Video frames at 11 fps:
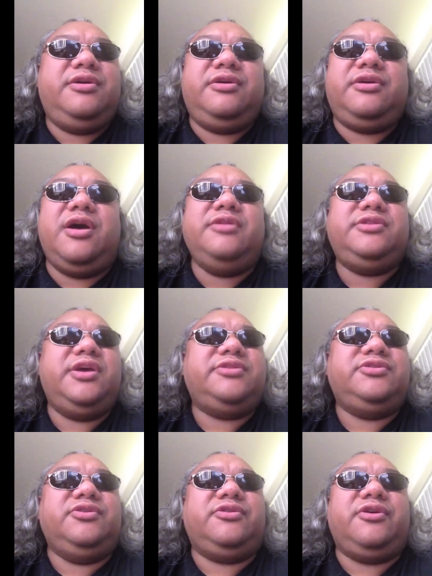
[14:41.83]

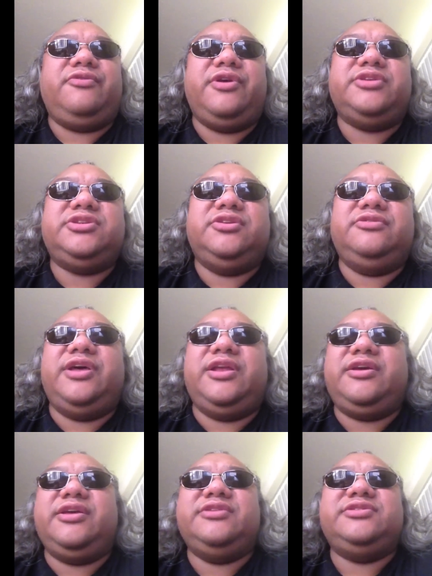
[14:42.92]
Contact your congressional
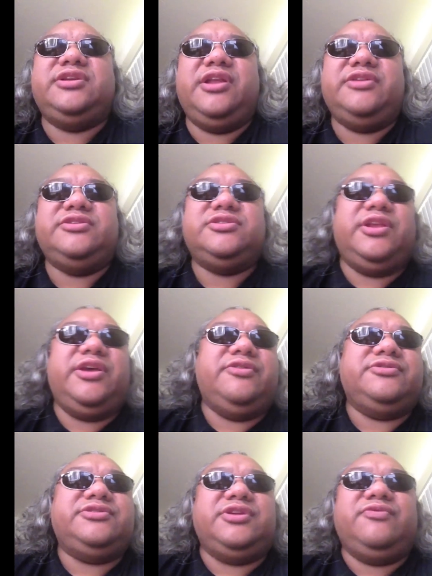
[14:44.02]
delegates and
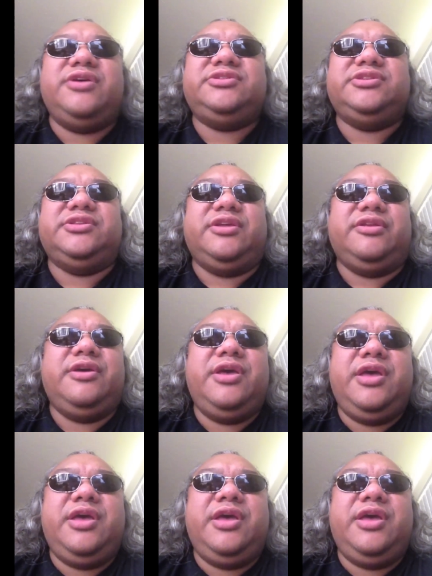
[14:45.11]
legislators in Washington